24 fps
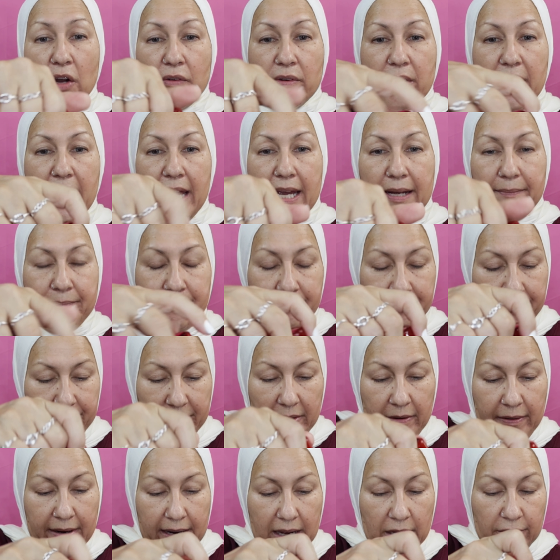Okay.
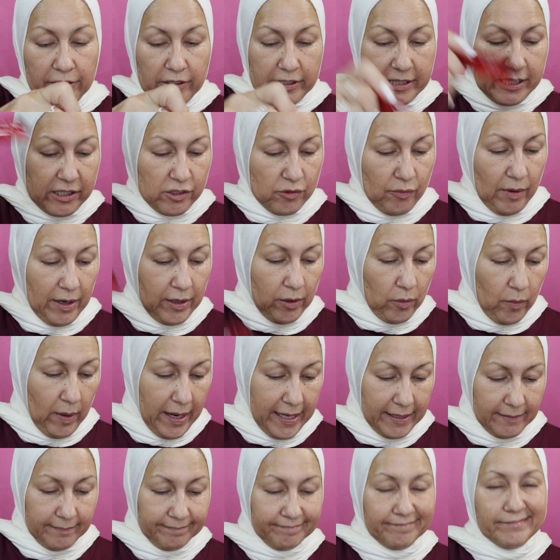All right, I'll use this right
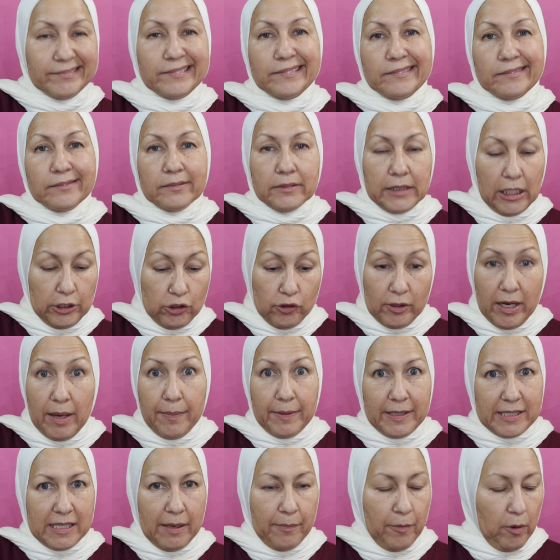away. That's okay
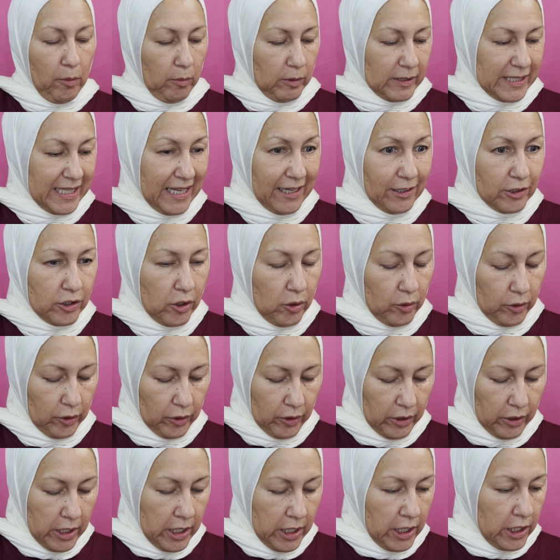because I'm almost out of
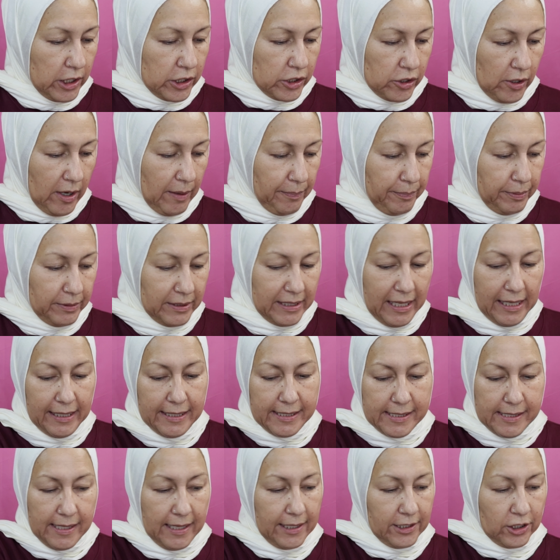toner. So I'll put that
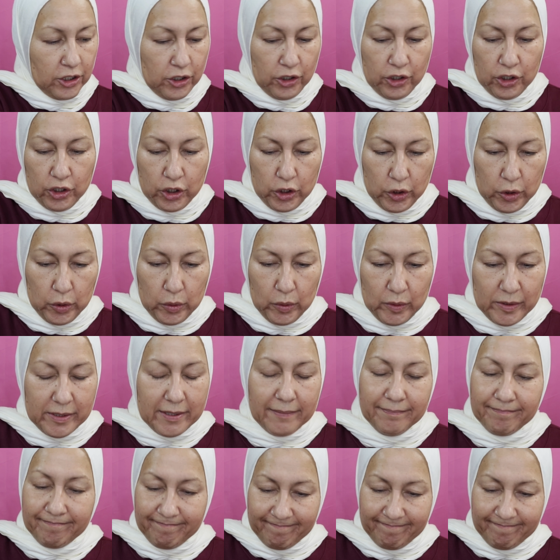aside to use.